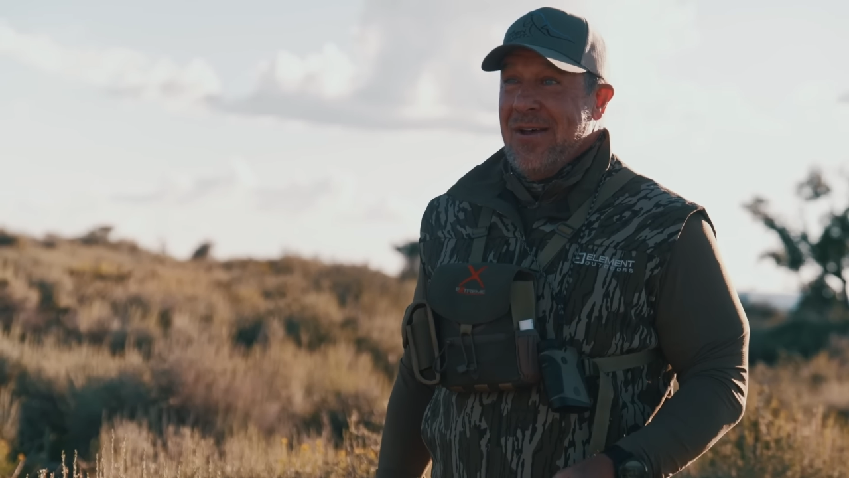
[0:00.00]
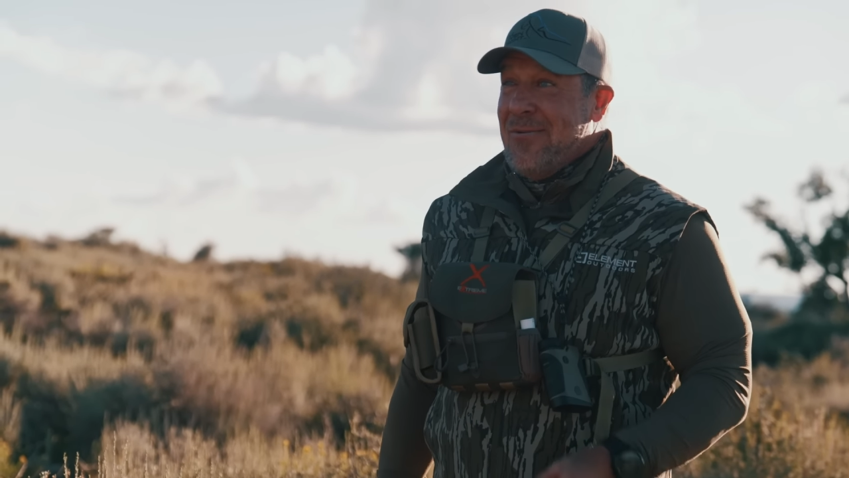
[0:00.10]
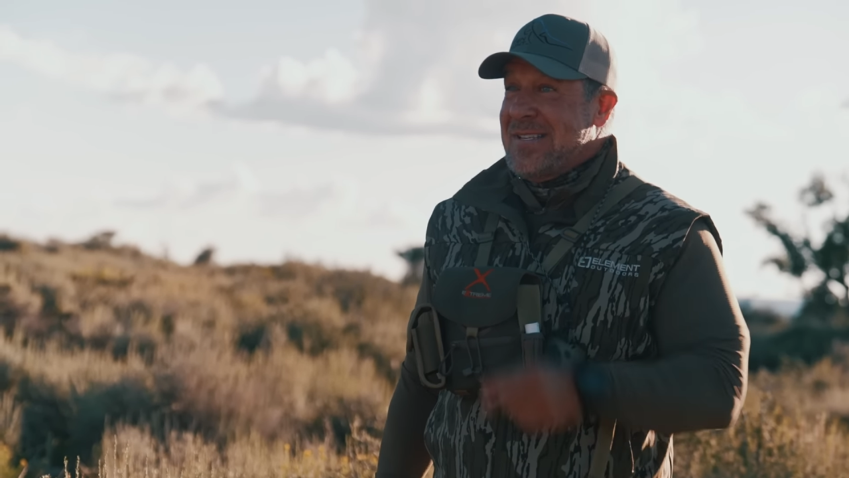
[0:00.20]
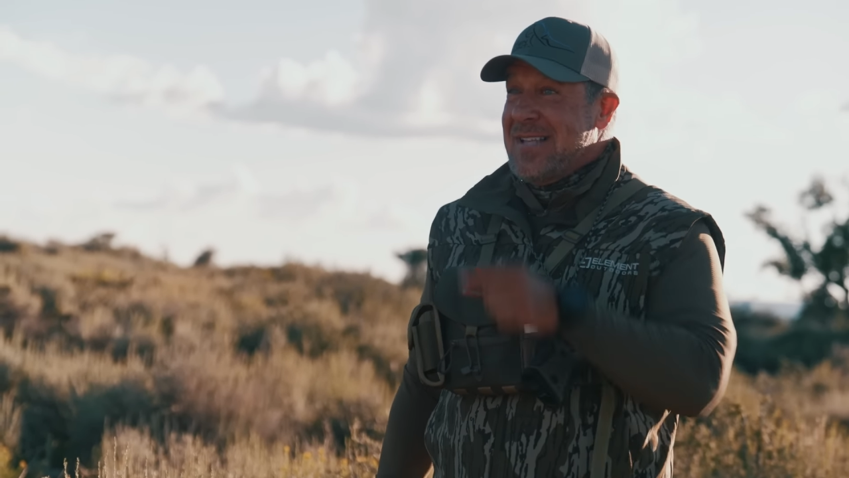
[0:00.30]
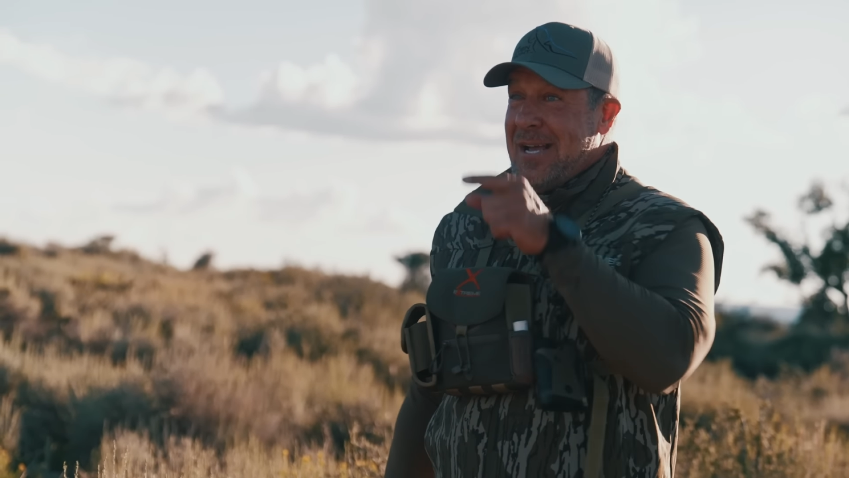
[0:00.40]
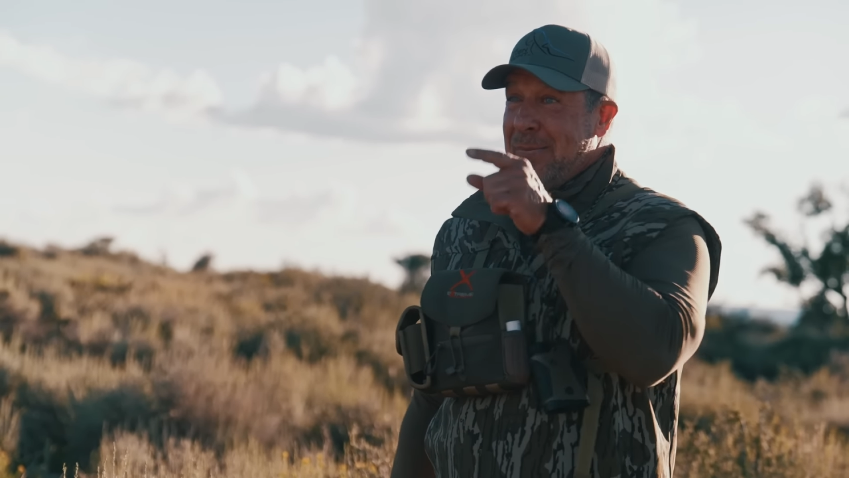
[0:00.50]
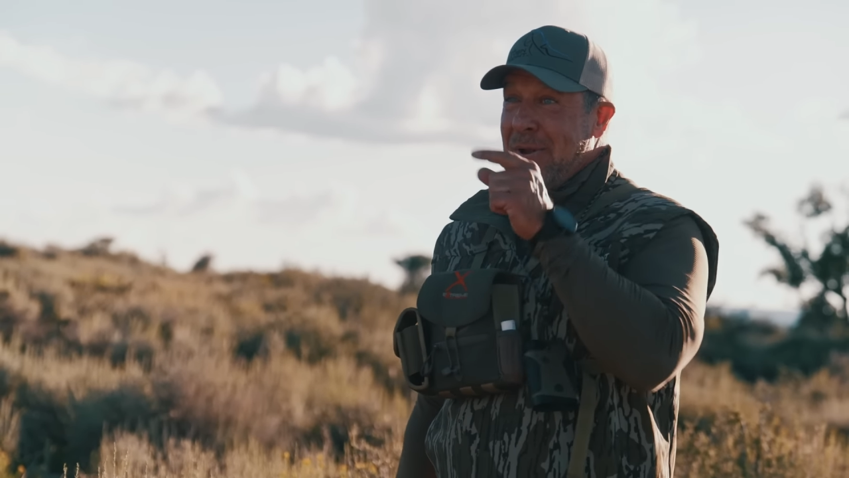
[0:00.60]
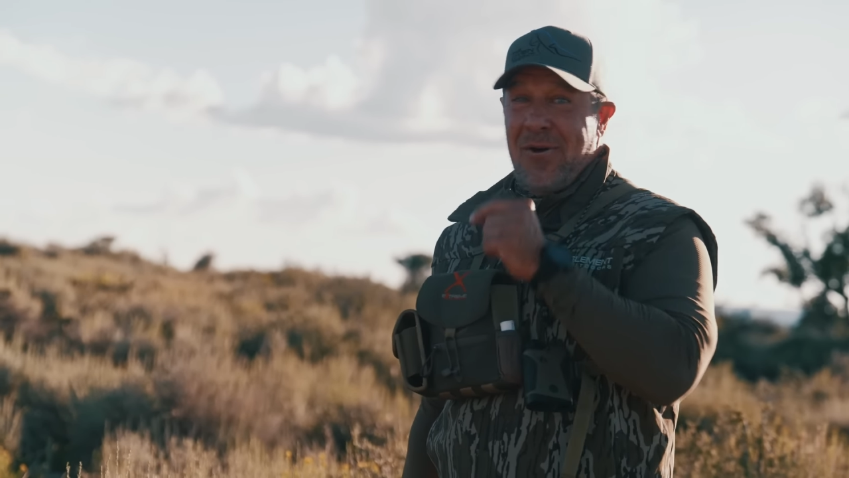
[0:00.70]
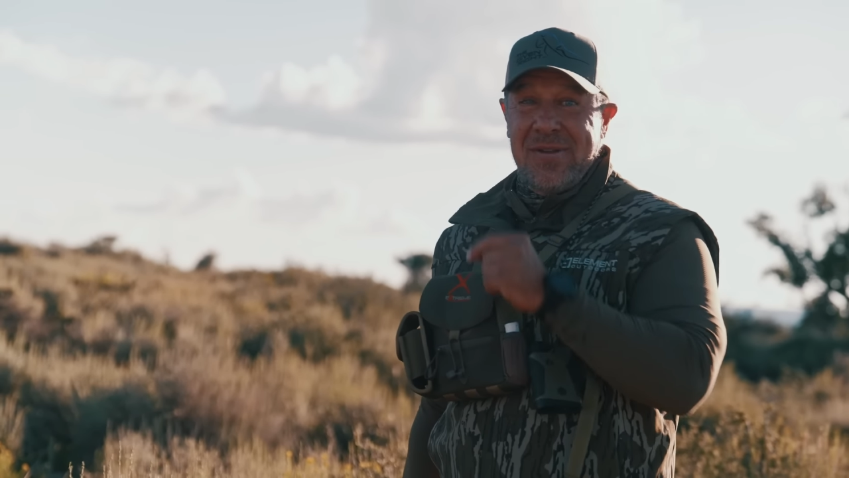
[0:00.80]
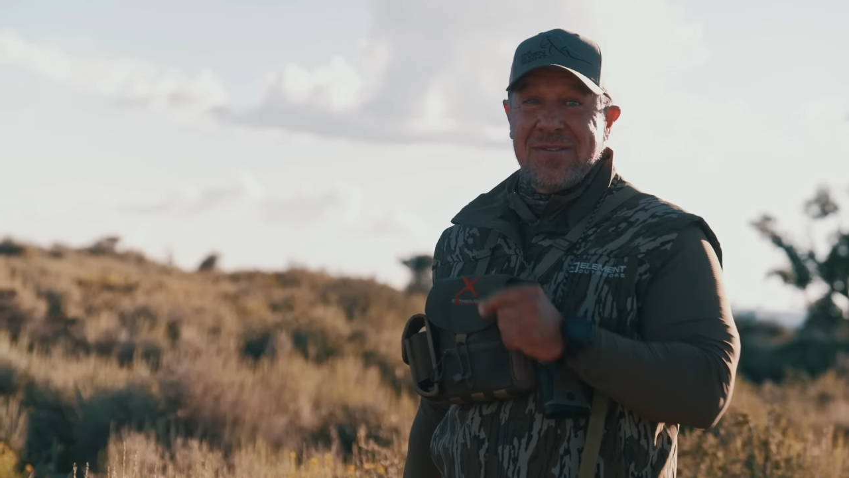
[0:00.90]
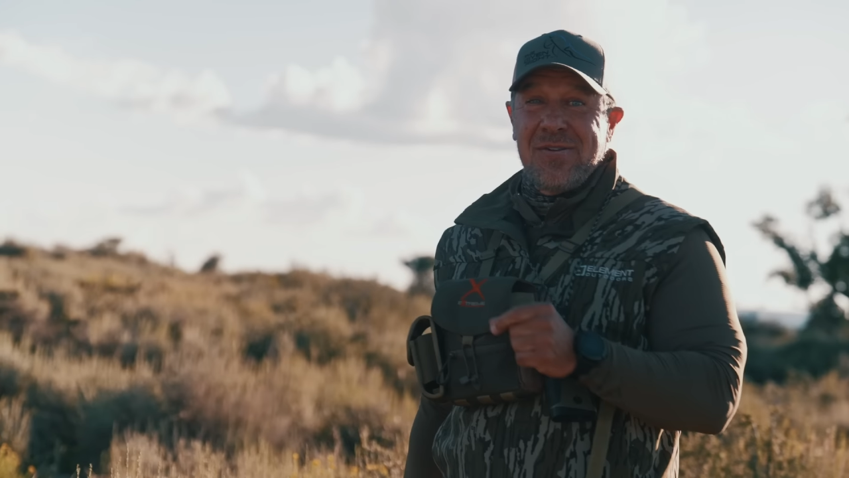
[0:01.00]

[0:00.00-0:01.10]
We snuck up along this